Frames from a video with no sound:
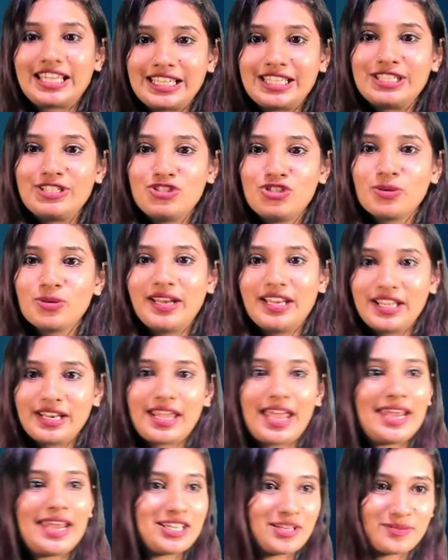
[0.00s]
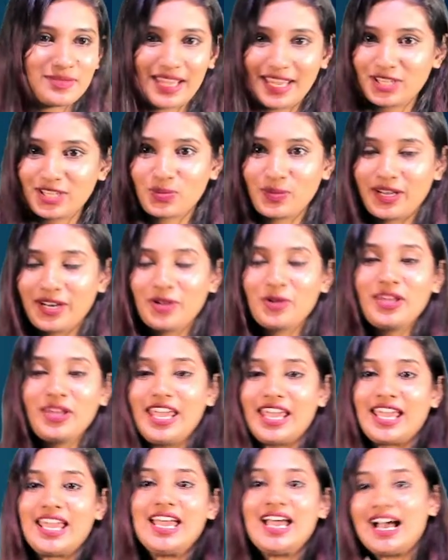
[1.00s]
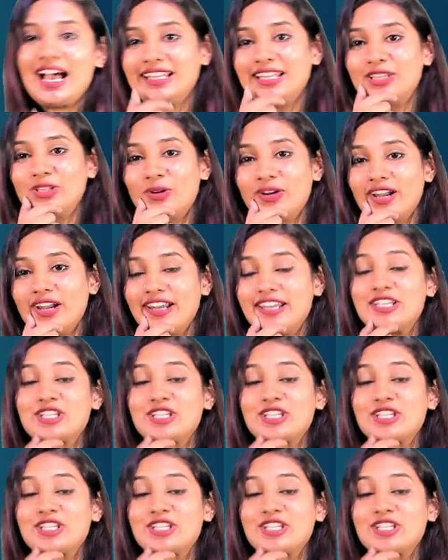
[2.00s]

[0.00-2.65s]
jewelry items as well. Okay, it is